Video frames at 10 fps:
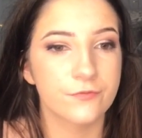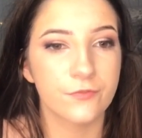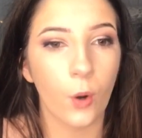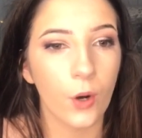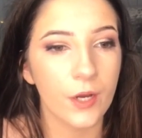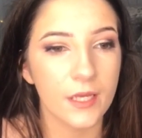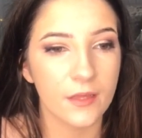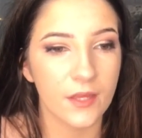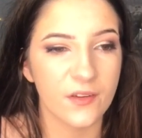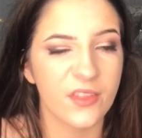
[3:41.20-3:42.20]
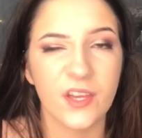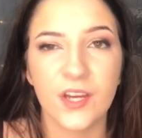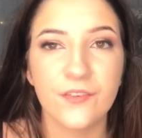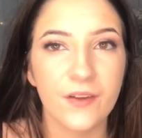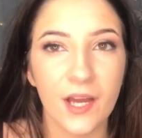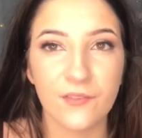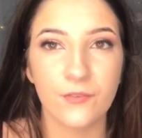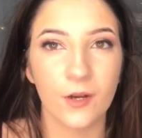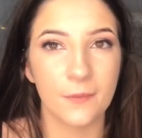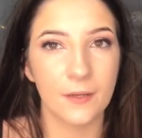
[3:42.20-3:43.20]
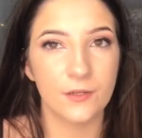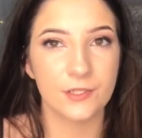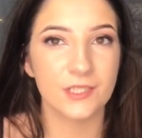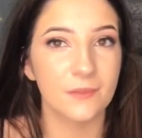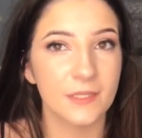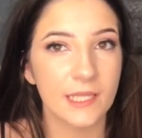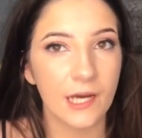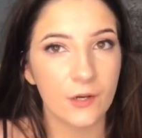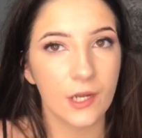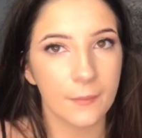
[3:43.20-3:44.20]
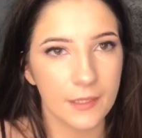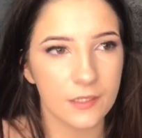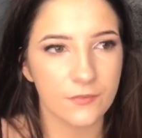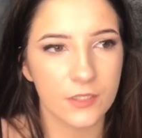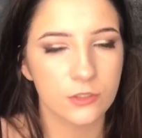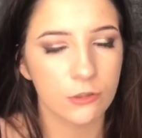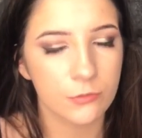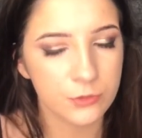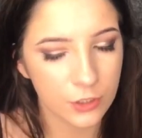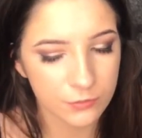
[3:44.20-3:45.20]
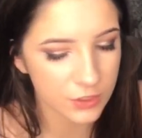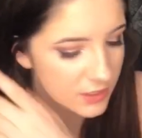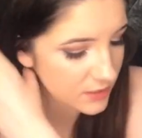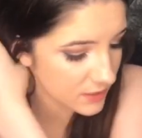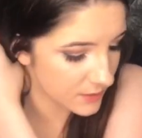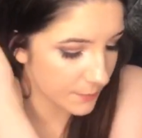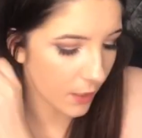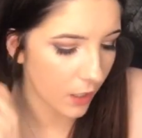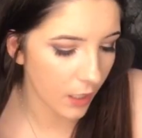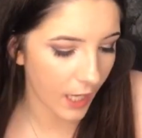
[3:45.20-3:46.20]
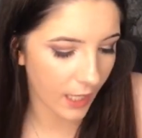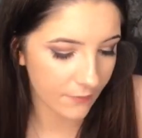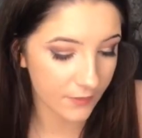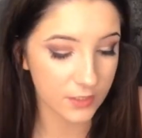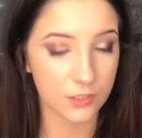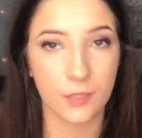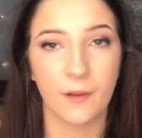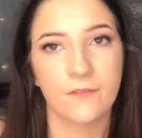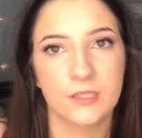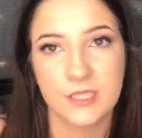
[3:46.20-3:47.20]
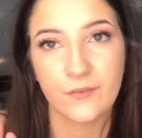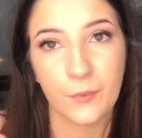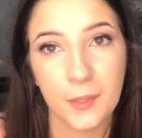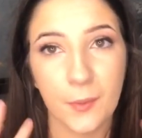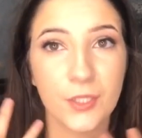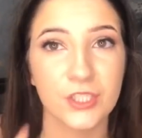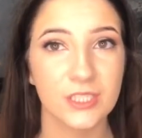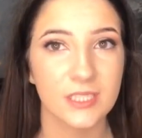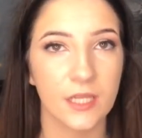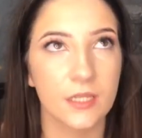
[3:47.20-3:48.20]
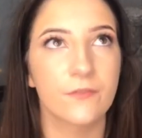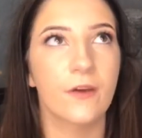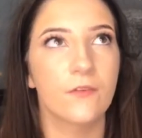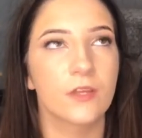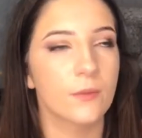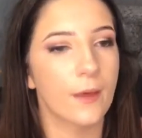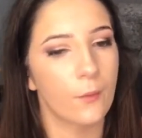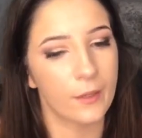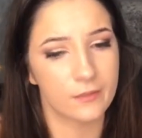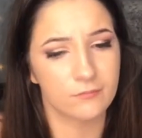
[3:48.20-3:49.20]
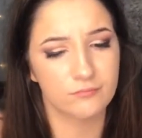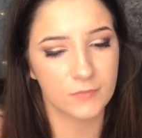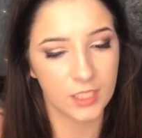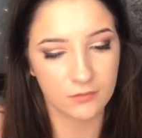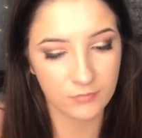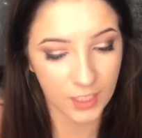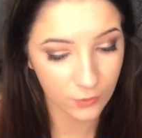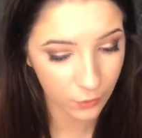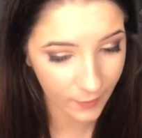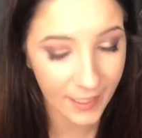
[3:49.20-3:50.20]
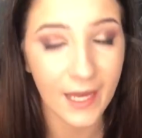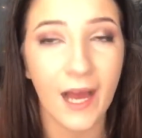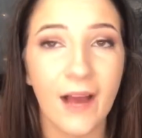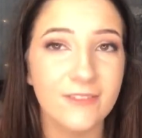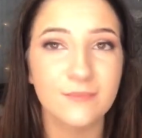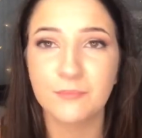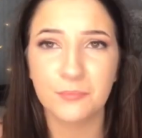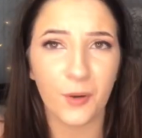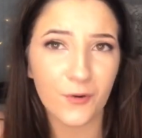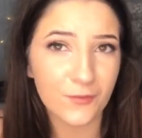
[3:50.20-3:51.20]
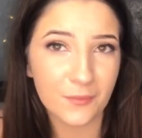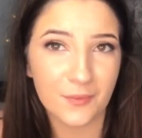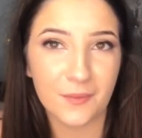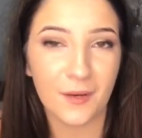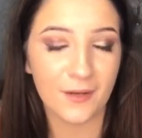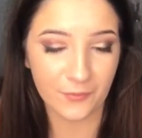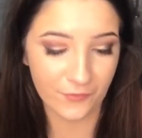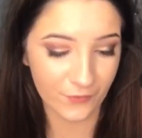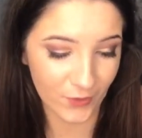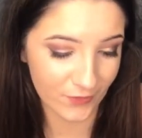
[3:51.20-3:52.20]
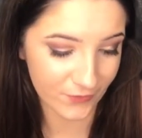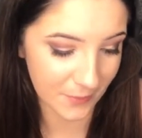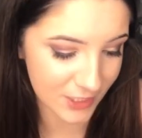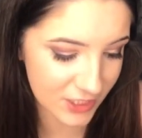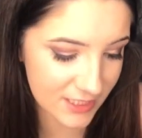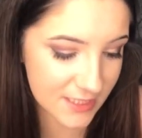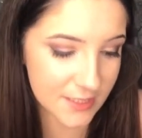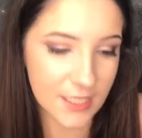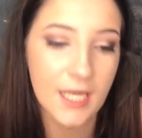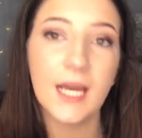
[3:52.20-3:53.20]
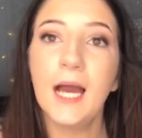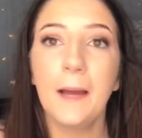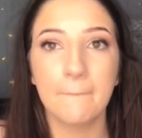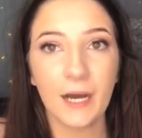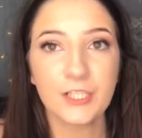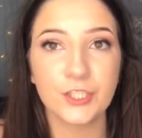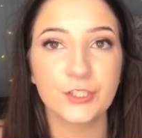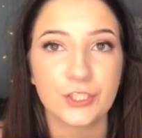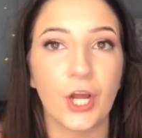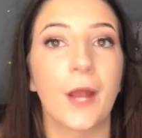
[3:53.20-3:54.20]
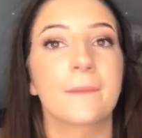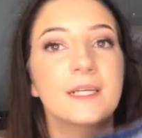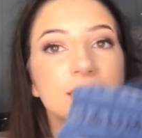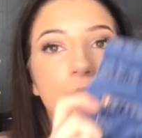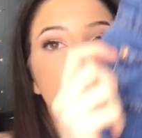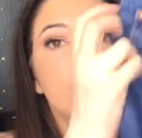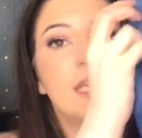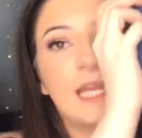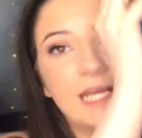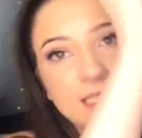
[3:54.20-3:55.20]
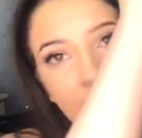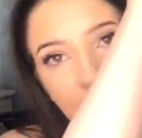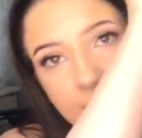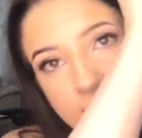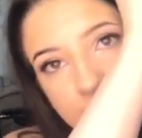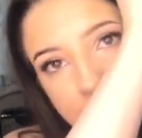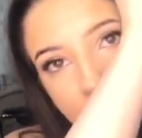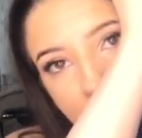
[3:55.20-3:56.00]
£35-40 or something like that on a pair of like Topshop jeans, but these are like my first ever Primark jeans and they fit really well. And like, I don't know why I haven't bought from Primark before for my jeans. I should start because they were really nice and